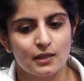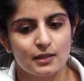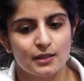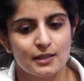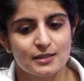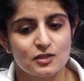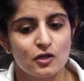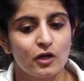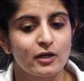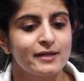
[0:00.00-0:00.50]

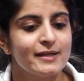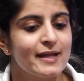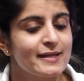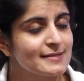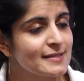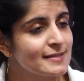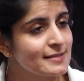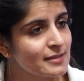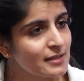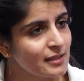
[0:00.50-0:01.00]
It's not
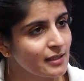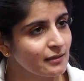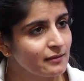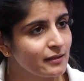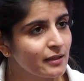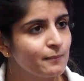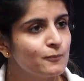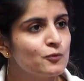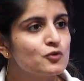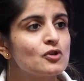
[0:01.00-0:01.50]
necessary
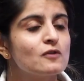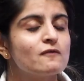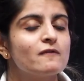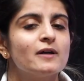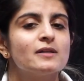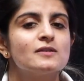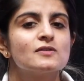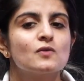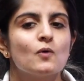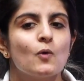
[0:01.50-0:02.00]
that mutual
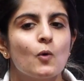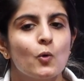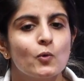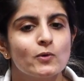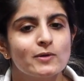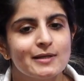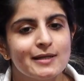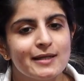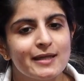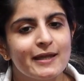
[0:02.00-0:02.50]
funds
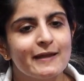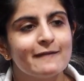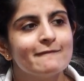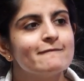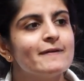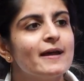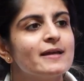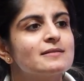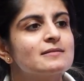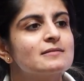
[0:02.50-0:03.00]
only
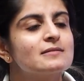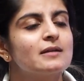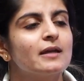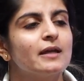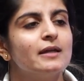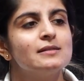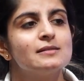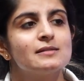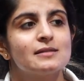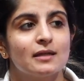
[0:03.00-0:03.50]
invest
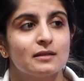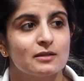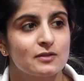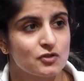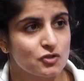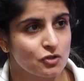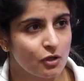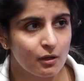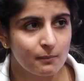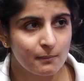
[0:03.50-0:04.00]
in say the
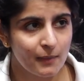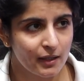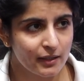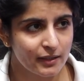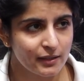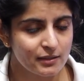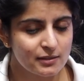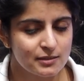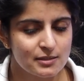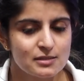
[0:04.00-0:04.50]
stock
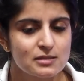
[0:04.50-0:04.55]
market.